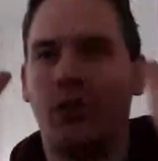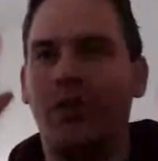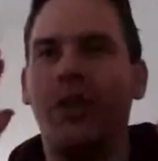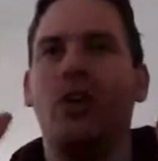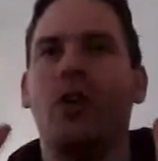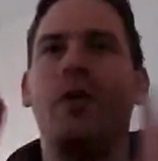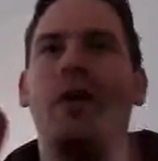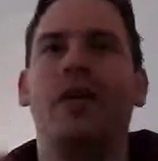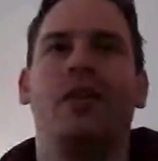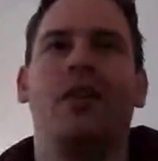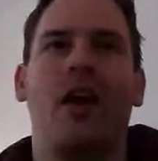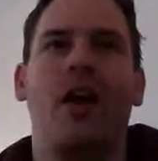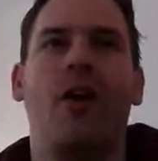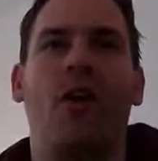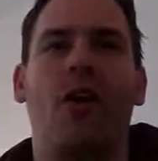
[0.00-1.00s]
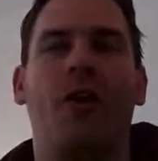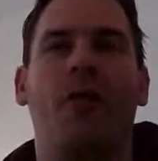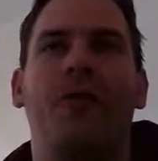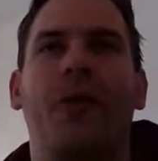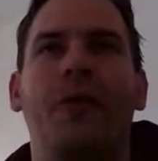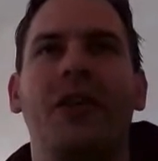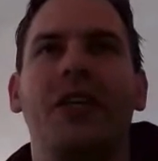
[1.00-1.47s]
So think of it
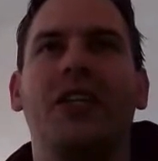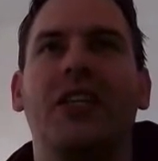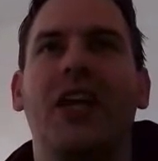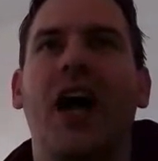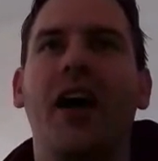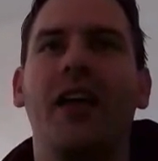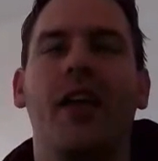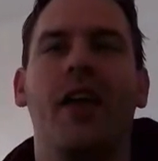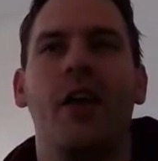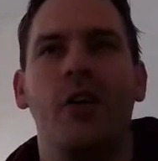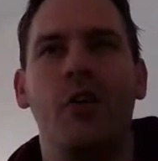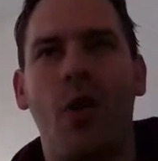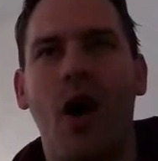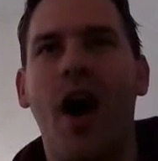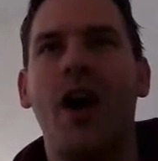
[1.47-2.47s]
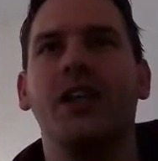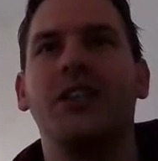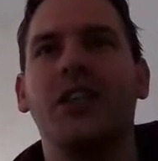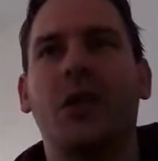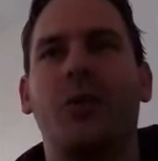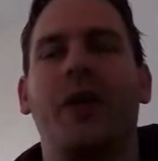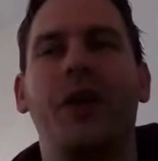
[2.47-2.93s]
from this side. You
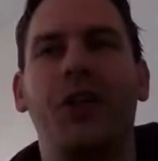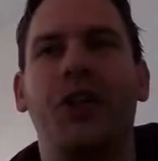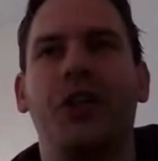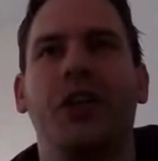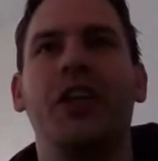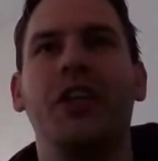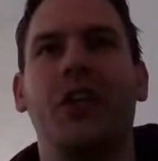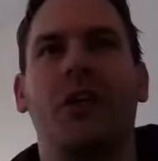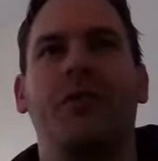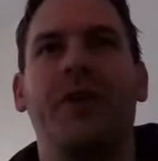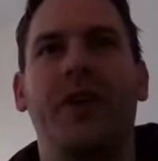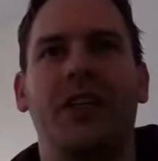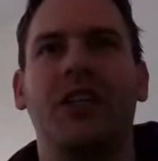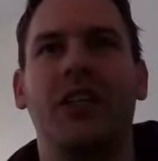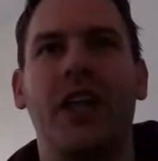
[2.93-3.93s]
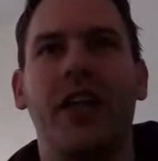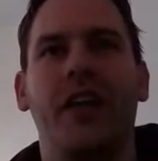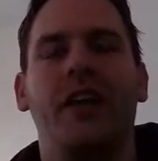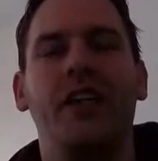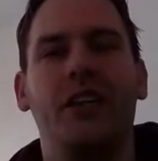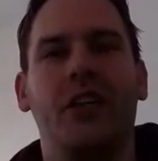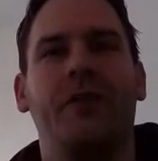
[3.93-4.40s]
ask the question, is it first
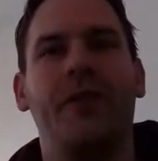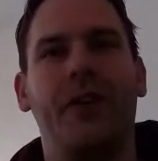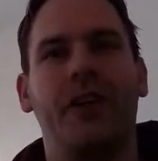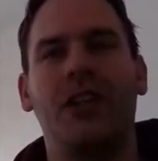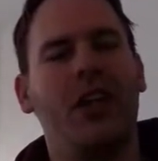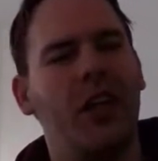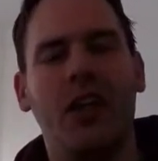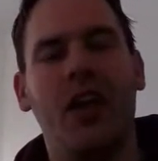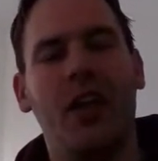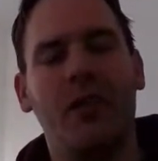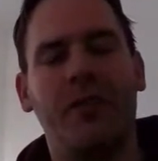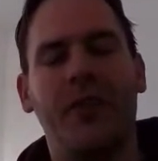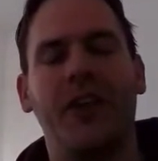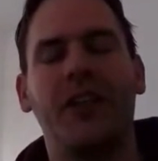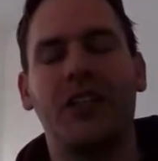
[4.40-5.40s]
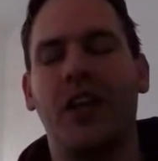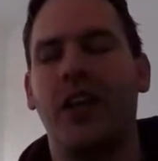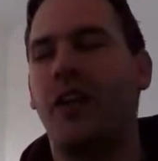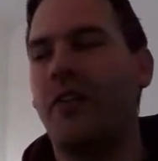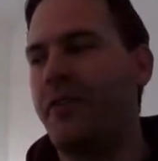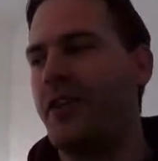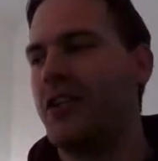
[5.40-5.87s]
layer, is it first
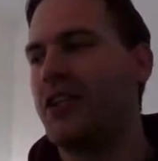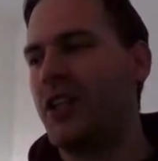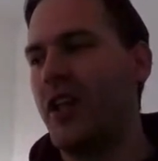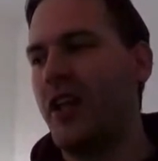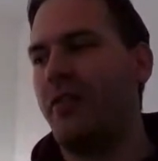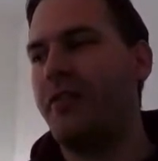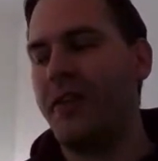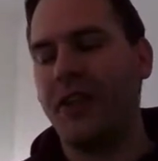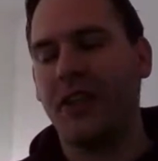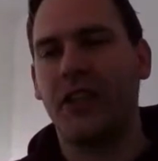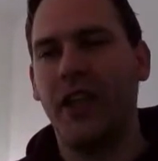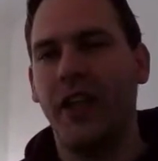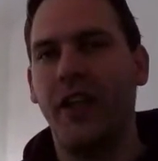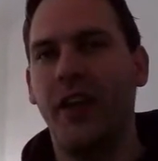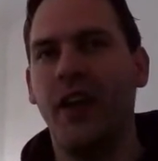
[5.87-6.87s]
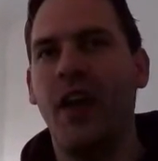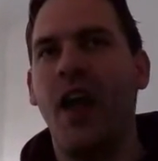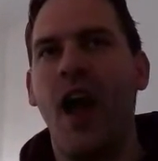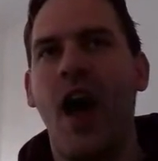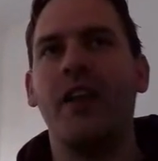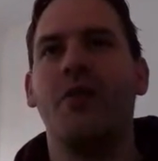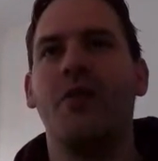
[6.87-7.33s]
layer, first layer, first layer?
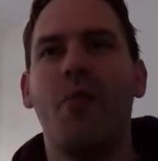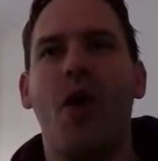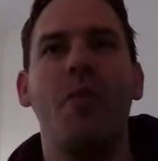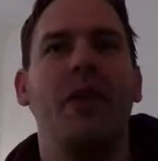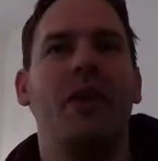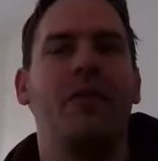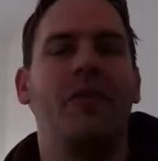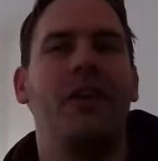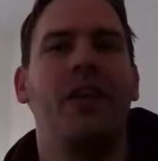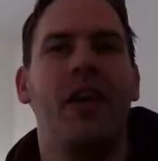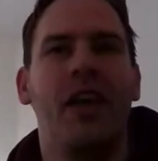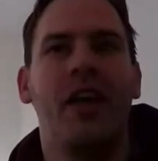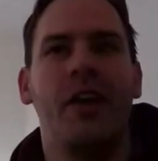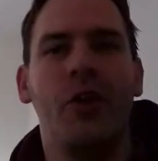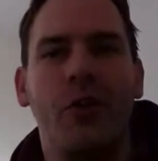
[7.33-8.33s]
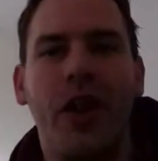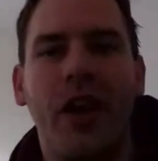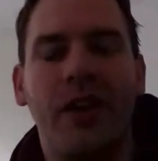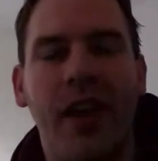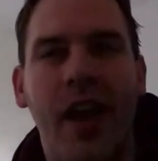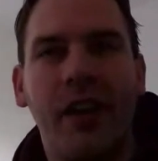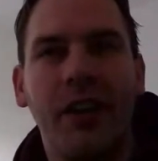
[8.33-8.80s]
At the moment when you
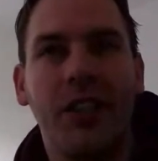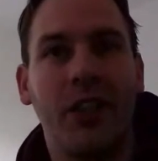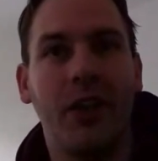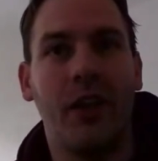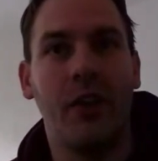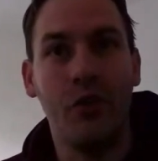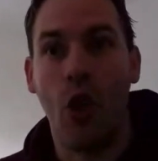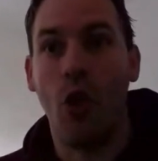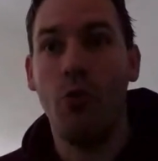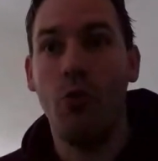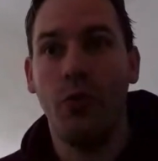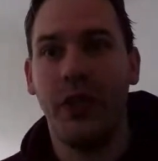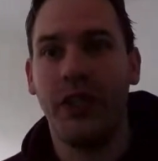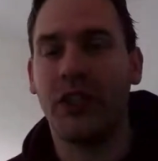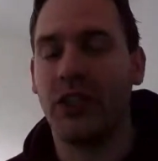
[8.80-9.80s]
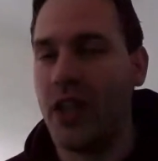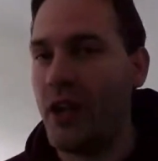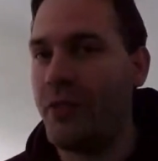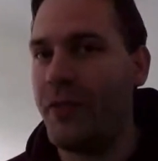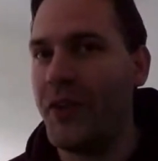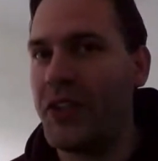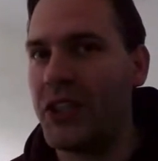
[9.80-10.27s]
get answer, no, it's
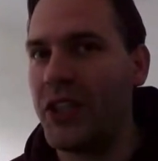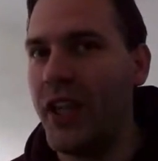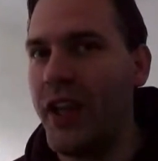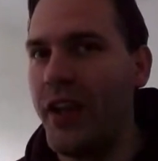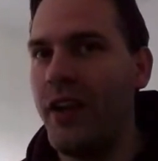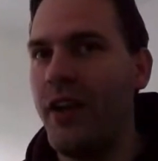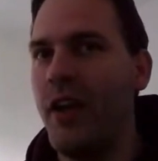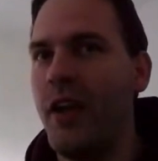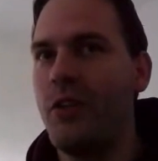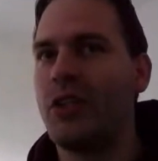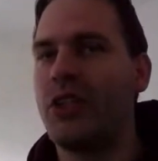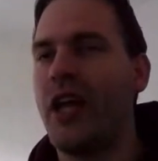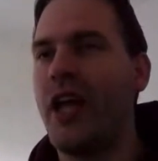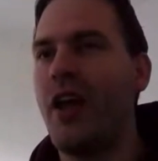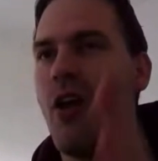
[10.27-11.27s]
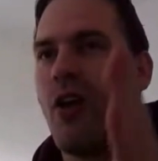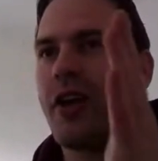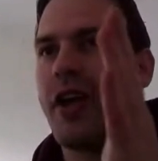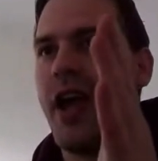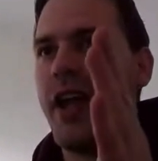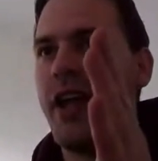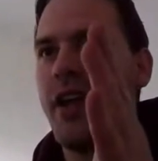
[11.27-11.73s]
not first layer, you say,
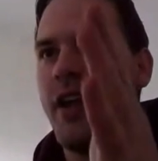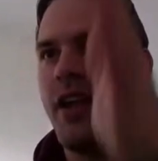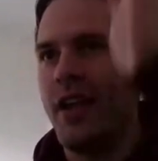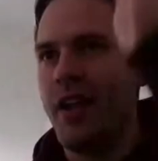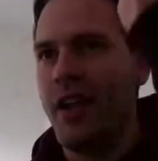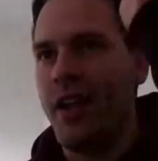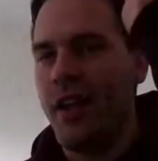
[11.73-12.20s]
okay,